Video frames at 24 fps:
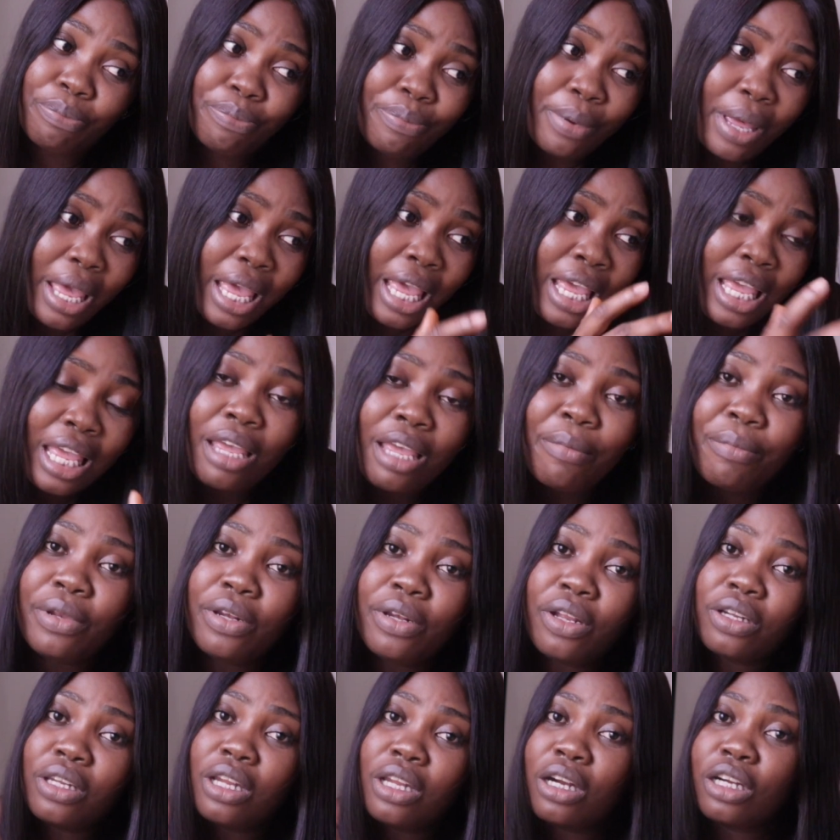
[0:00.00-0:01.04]
Pay $1
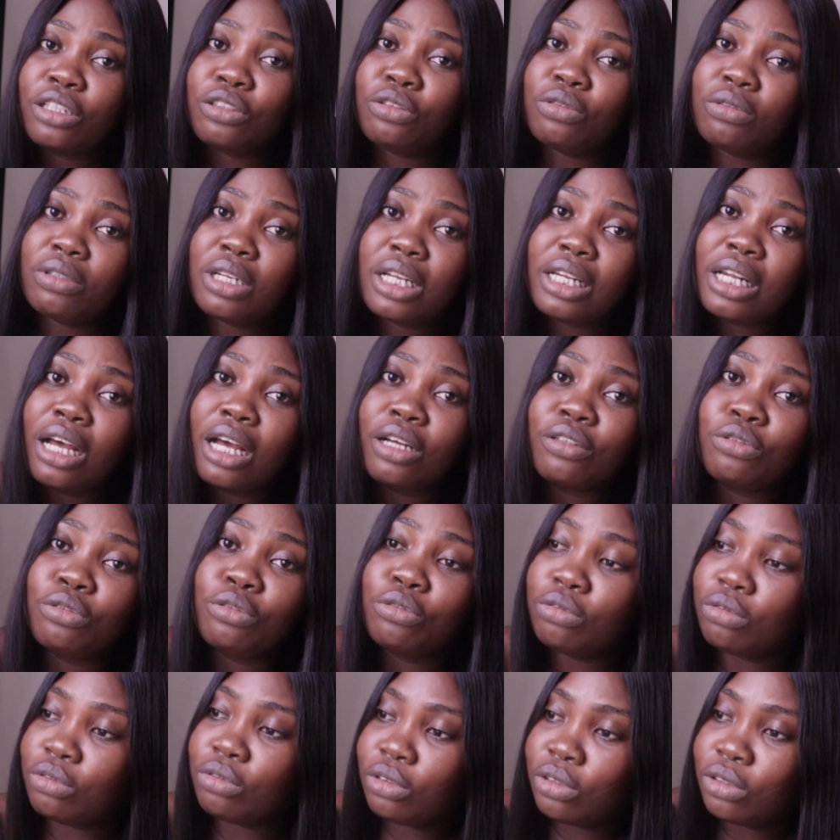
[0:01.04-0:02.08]
million to learn how to
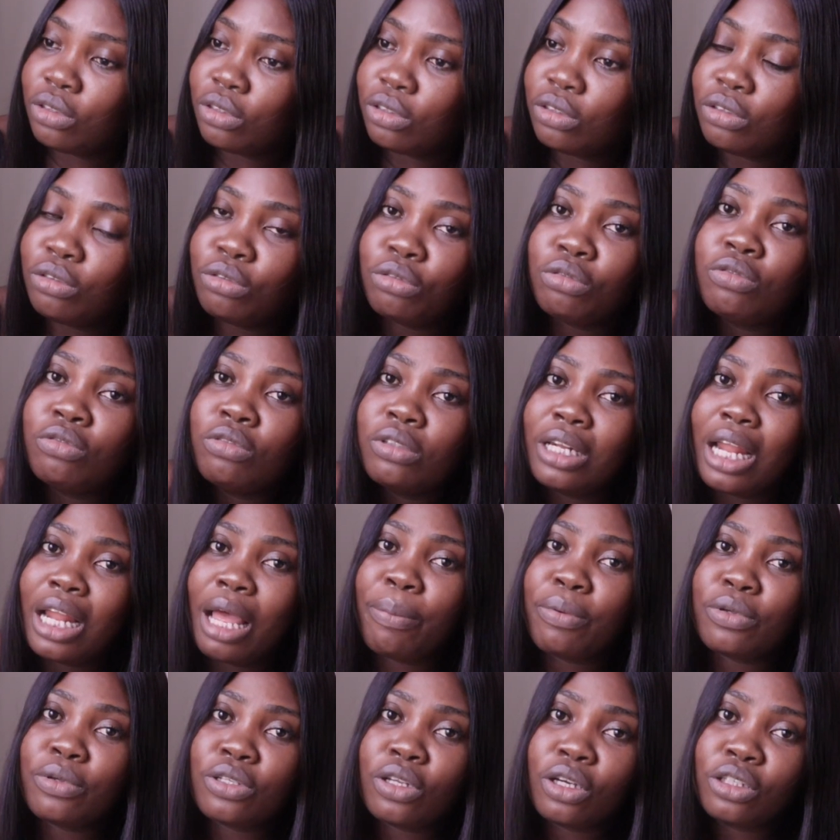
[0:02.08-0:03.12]
do
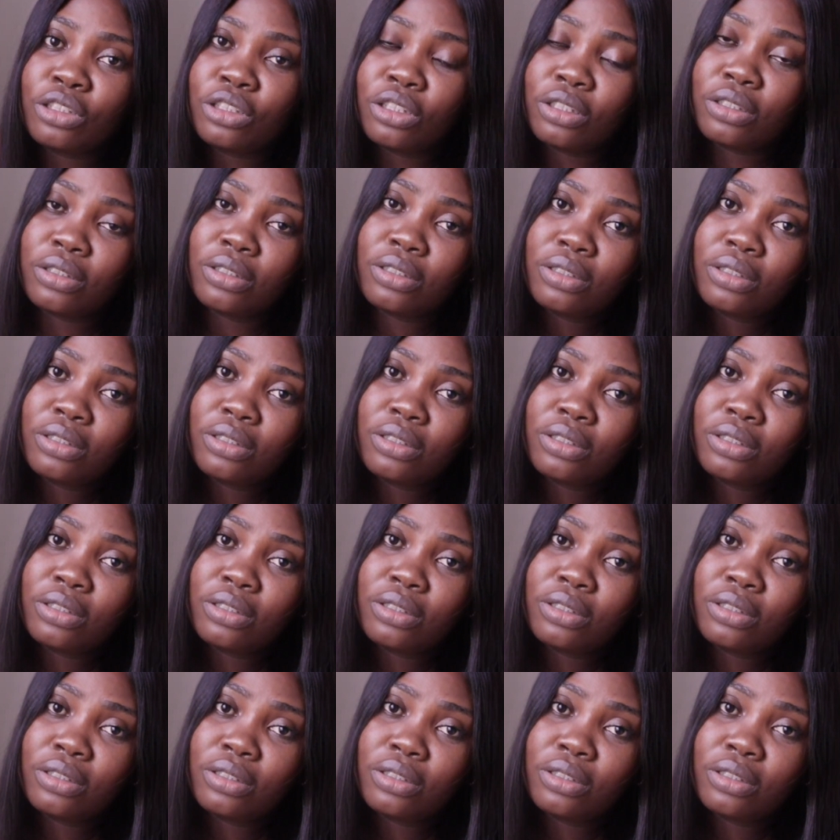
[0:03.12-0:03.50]
liposuction.